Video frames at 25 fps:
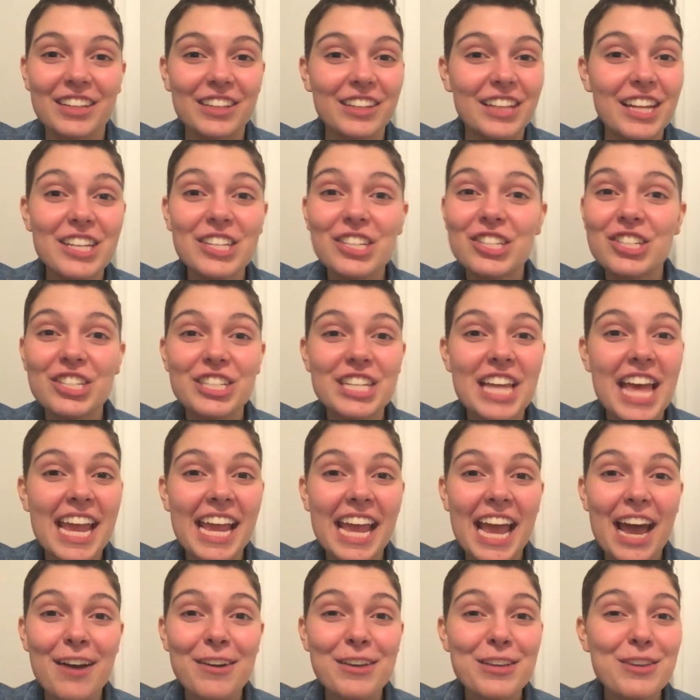Let's just
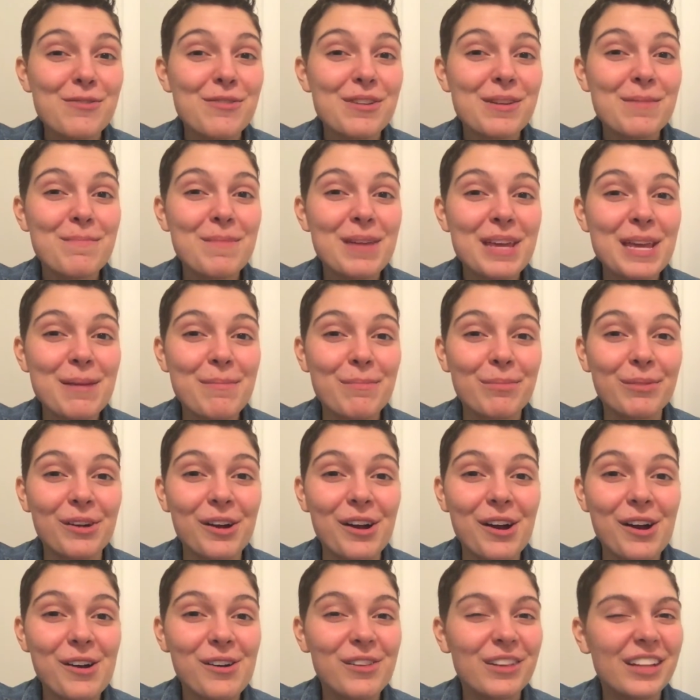hang out you and me,
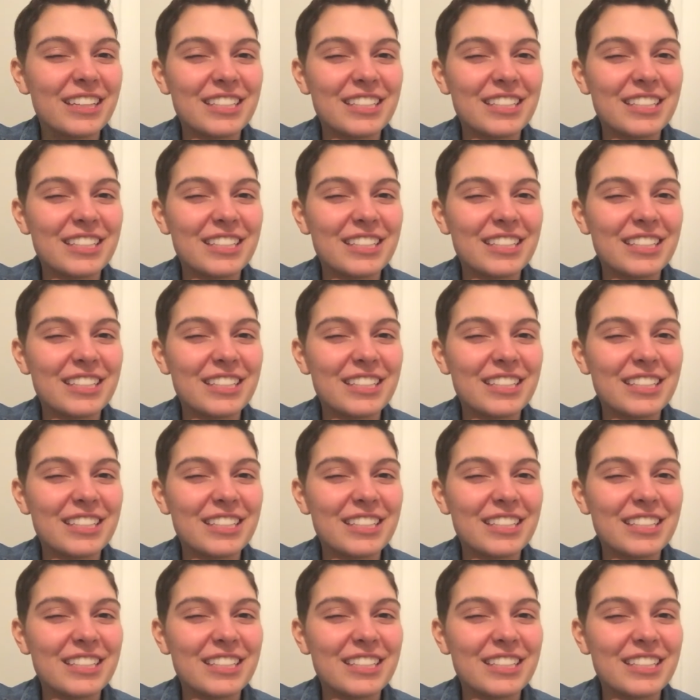bro.